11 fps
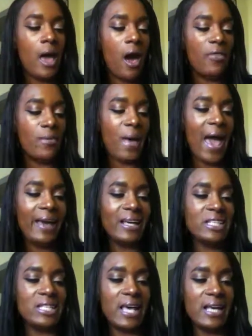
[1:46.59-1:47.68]
On the back
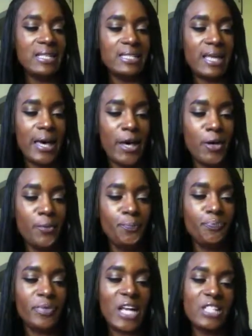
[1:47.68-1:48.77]
it says,
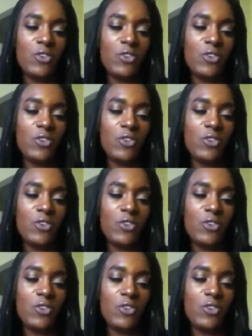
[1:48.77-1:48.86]
thanks